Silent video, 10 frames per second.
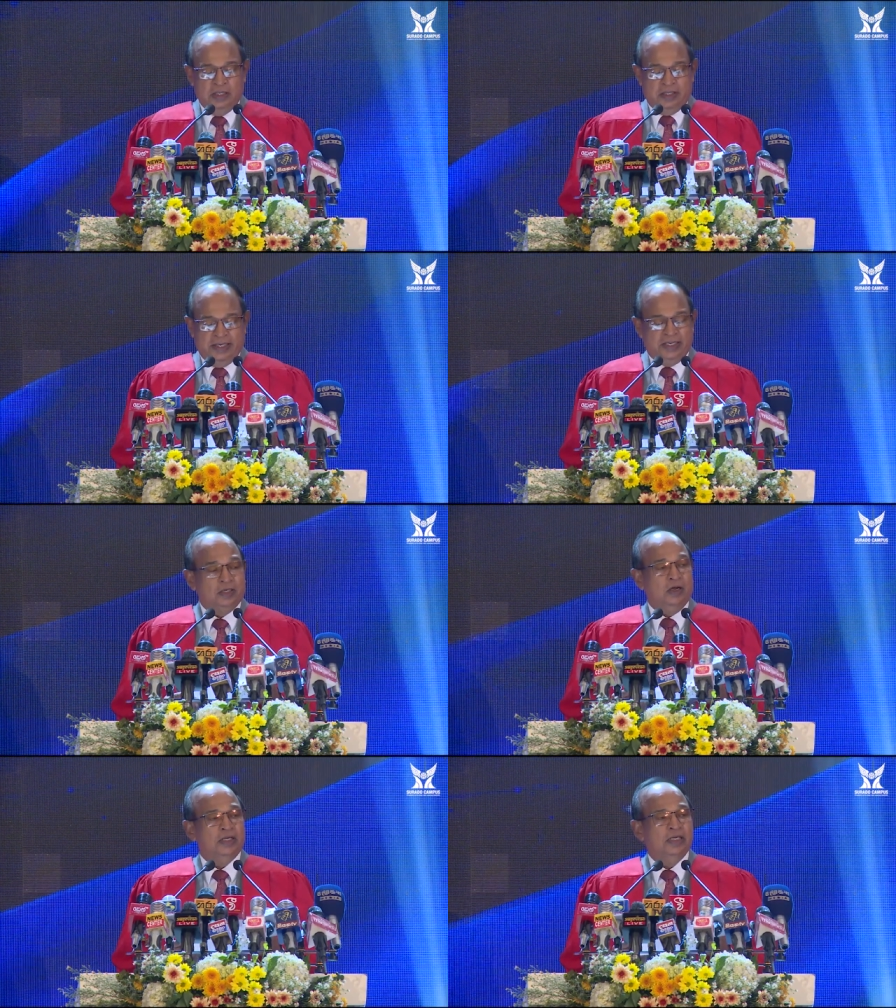
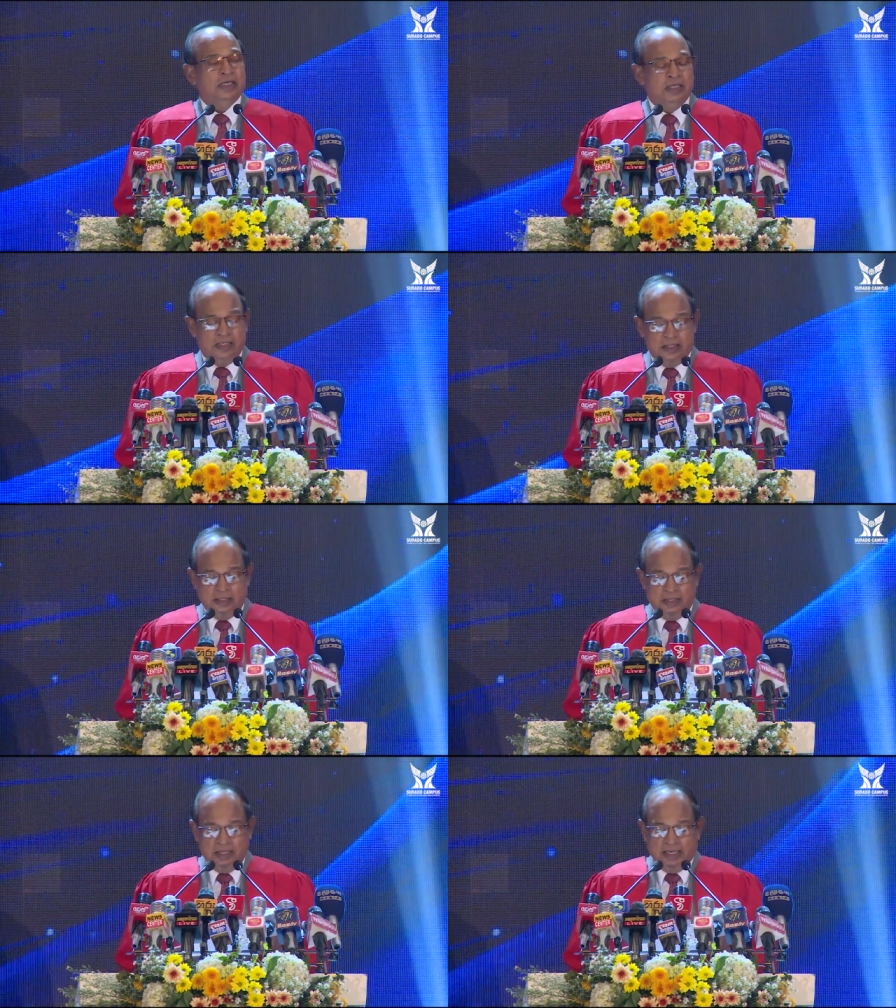technological
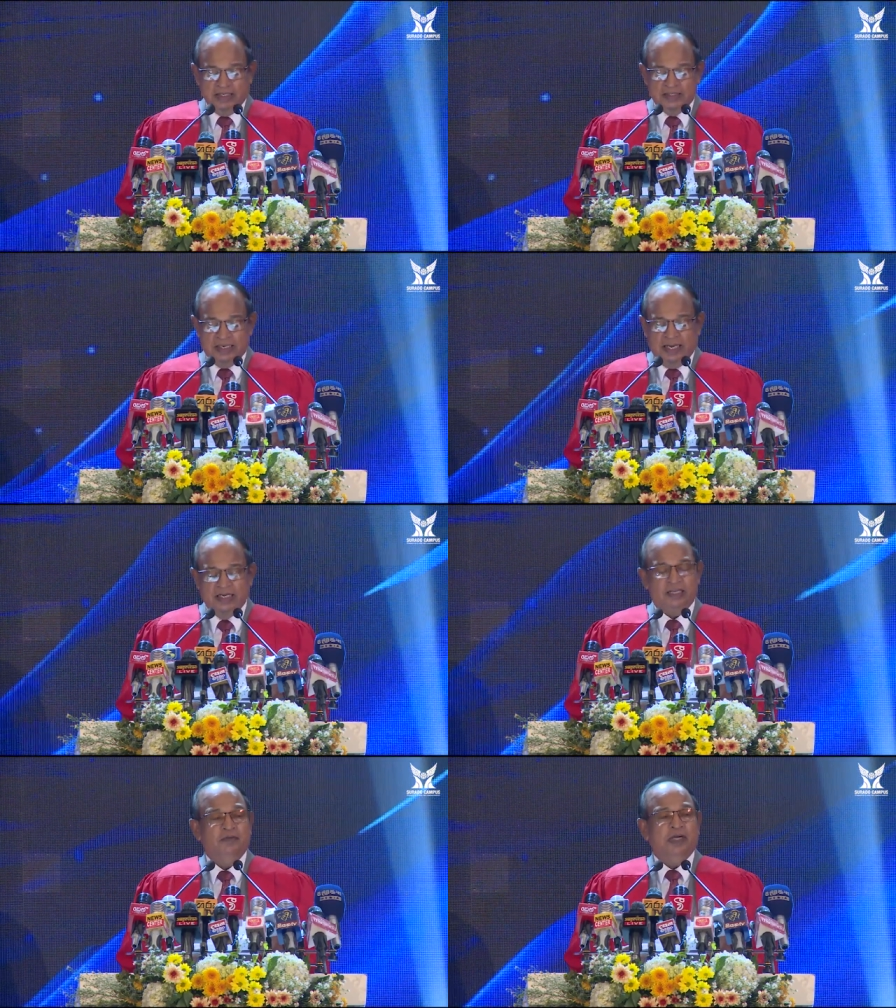and
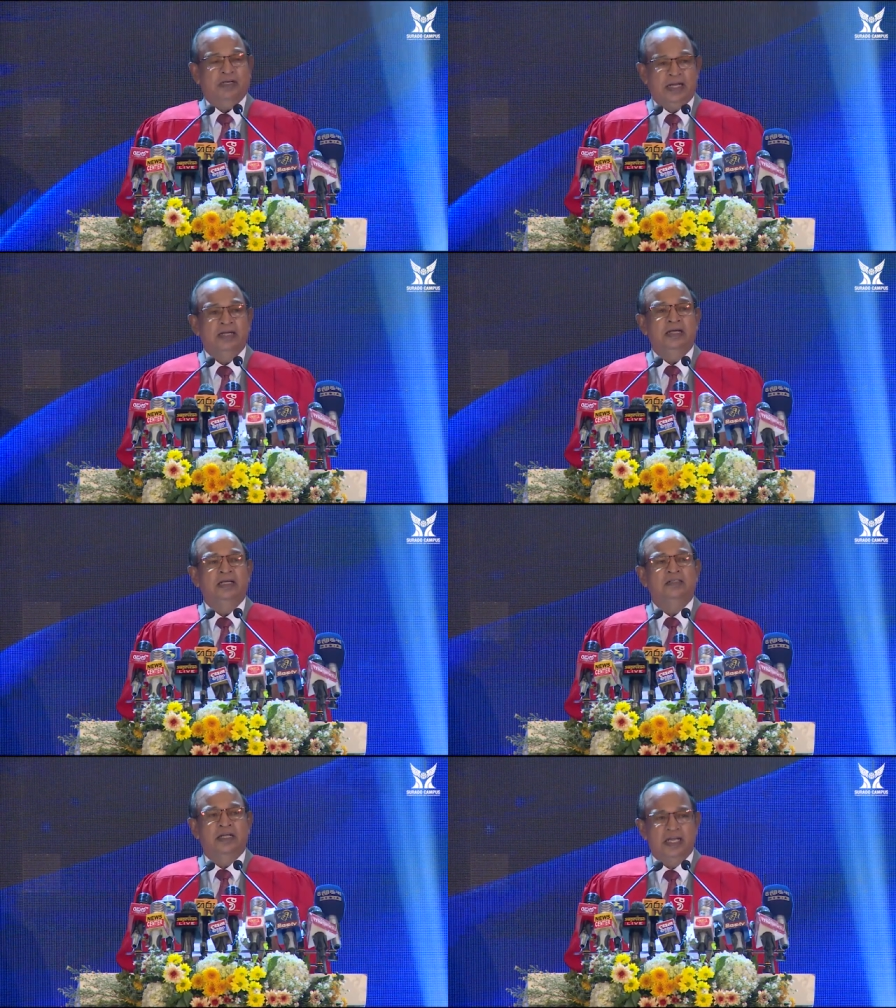scientific trend
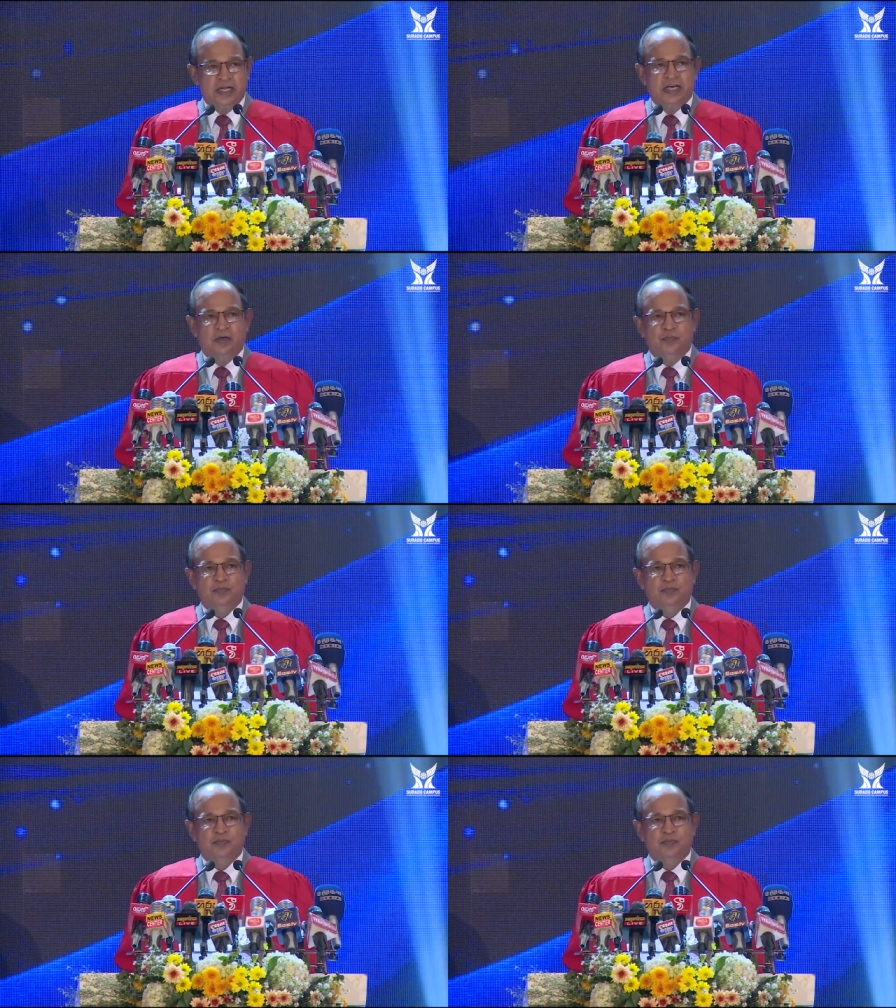is needed.